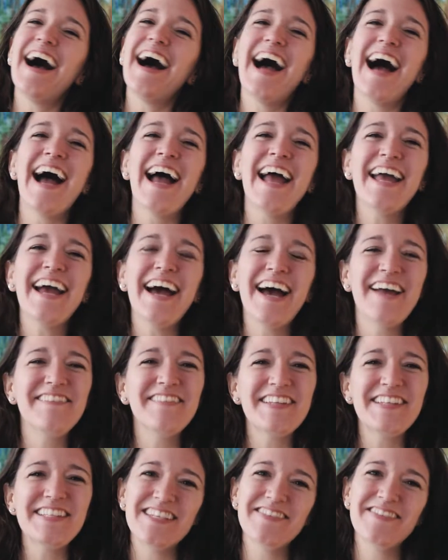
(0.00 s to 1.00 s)
Hi,
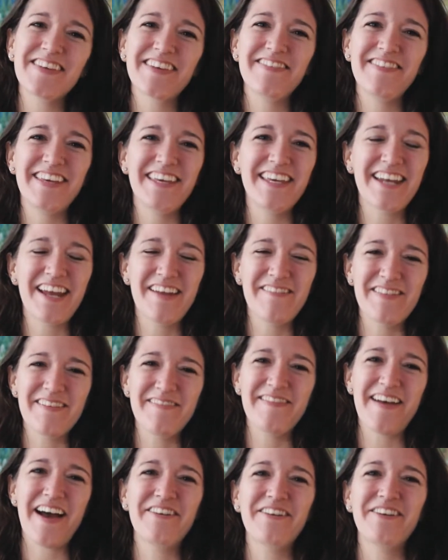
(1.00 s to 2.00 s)
I'm Lindsay McPhee and
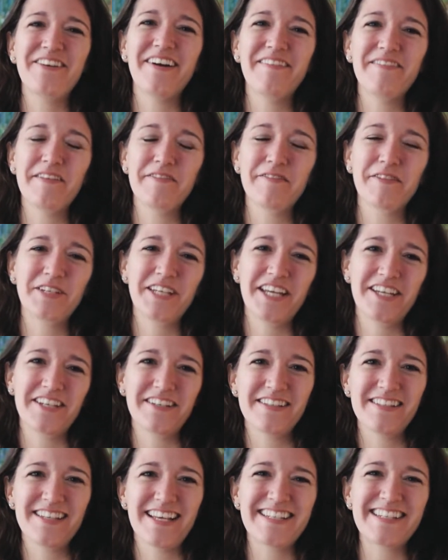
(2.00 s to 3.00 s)
I'm the founder of the
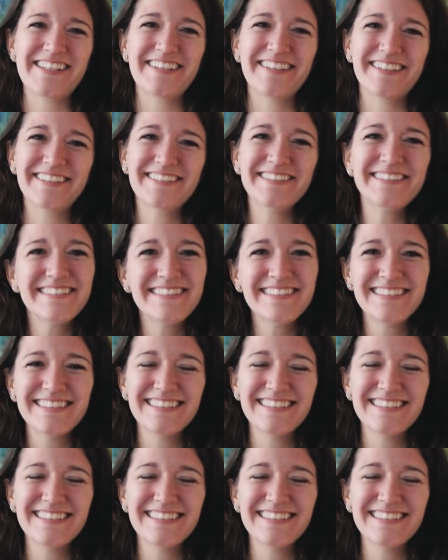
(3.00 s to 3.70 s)
Flotation Center.